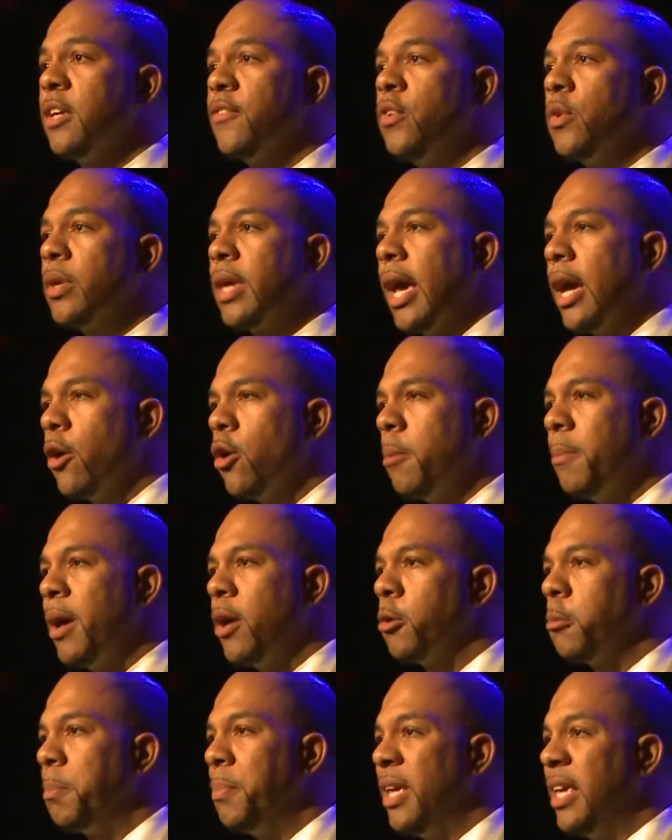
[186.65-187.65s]
if you care
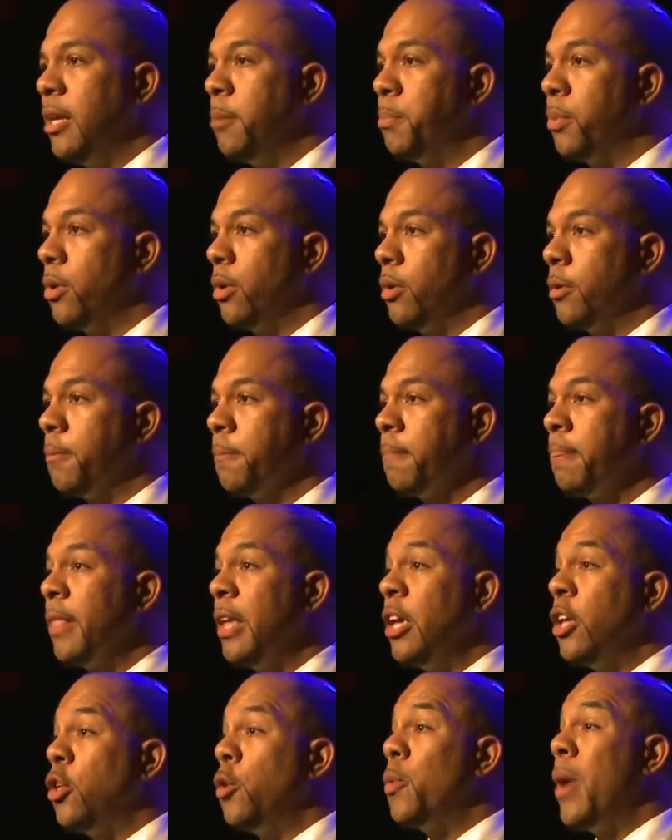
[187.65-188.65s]
about people,
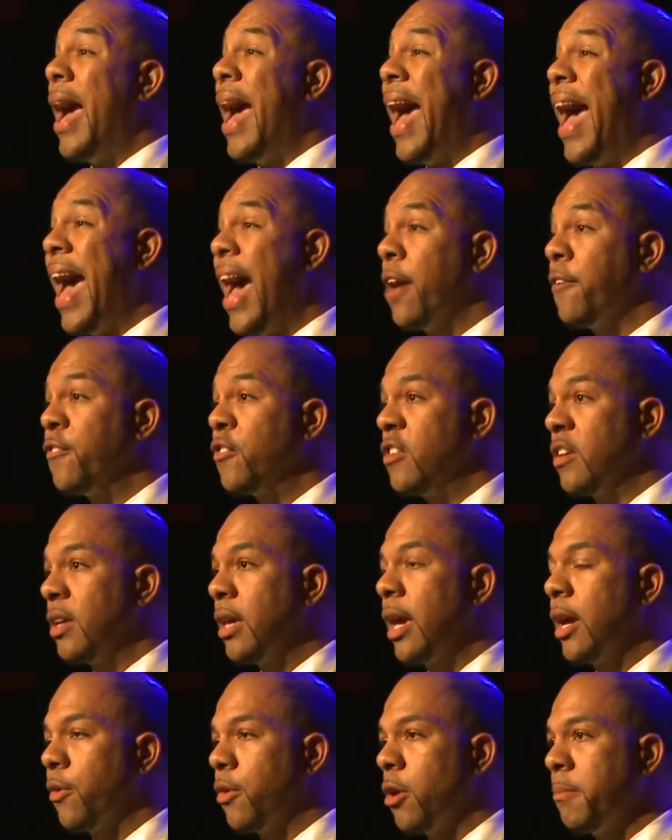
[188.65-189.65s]
you have to
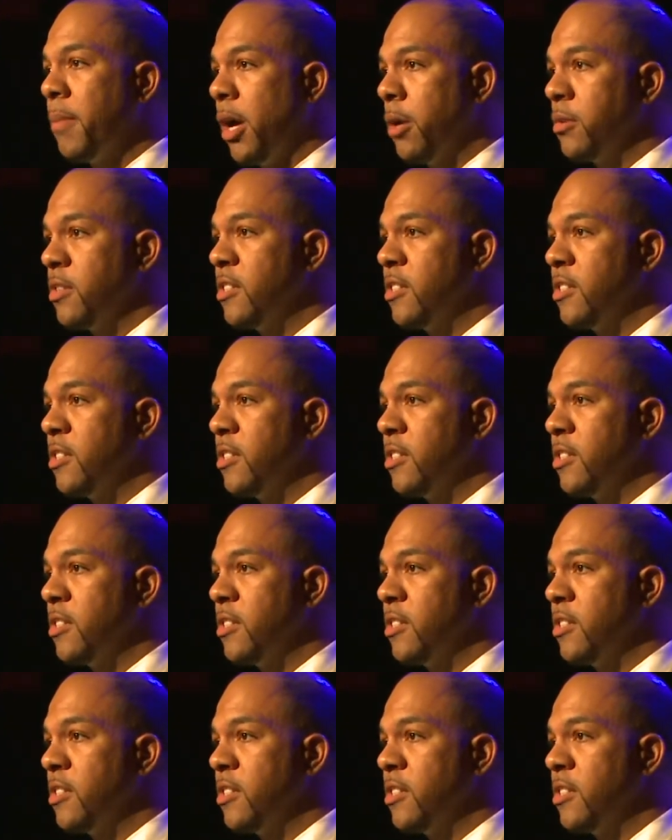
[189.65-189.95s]
care about